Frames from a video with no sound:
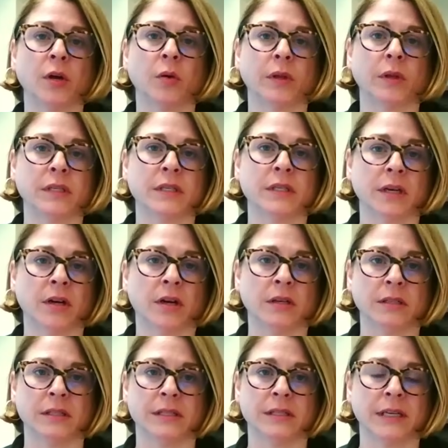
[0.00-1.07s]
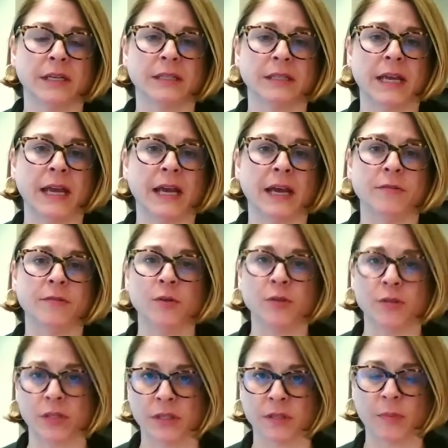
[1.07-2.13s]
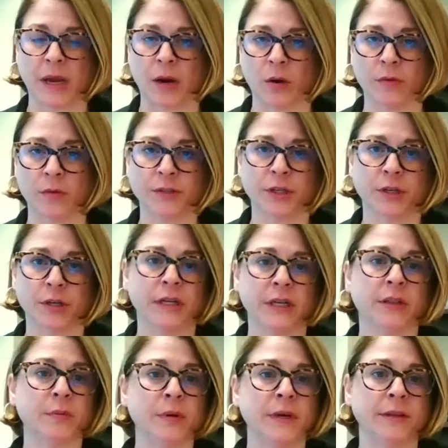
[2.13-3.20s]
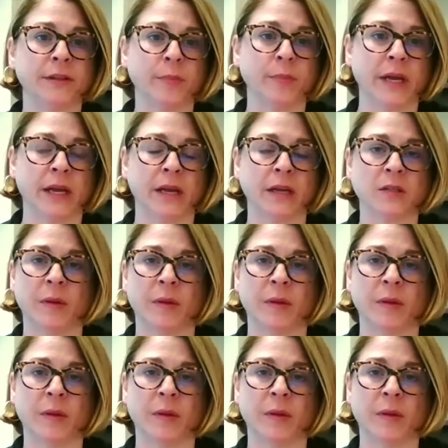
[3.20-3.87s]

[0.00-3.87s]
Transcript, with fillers: Well, the son calls and says, Hey, I've used this power of attorney at three other banks,